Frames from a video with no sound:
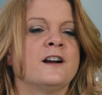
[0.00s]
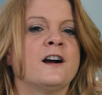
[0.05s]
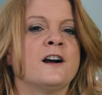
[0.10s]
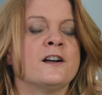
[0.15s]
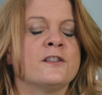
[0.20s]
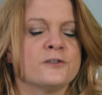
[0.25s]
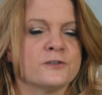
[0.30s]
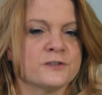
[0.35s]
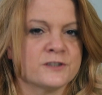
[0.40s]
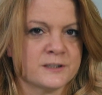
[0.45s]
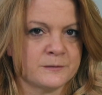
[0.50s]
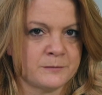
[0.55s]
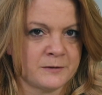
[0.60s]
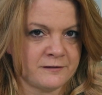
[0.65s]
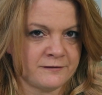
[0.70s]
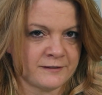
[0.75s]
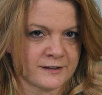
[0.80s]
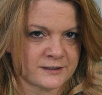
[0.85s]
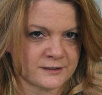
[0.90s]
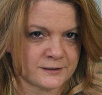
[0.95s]
others to
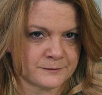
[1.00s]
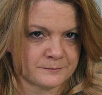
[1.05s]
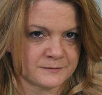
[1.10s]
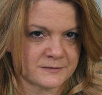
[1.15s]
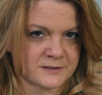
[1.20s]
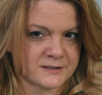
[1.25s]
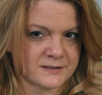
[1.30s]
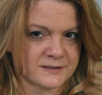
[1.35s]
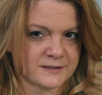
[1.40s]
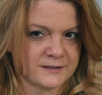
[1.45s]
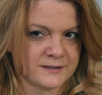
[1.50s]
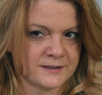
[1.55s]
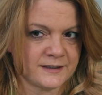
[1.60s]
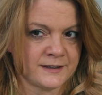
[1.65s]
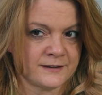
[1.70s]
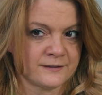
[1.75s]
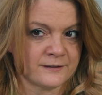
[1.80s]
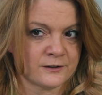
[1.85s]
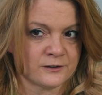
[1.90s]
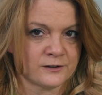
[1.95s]
be victims
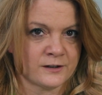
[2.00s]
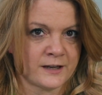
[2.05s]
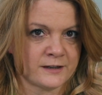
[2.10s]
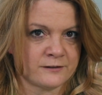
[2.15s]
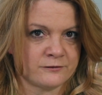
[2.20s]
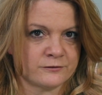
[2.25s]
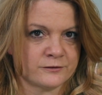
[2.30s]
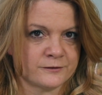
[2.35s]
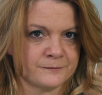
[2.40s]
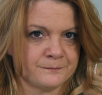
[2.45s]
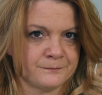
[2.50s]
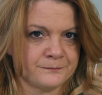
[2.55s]
in their life.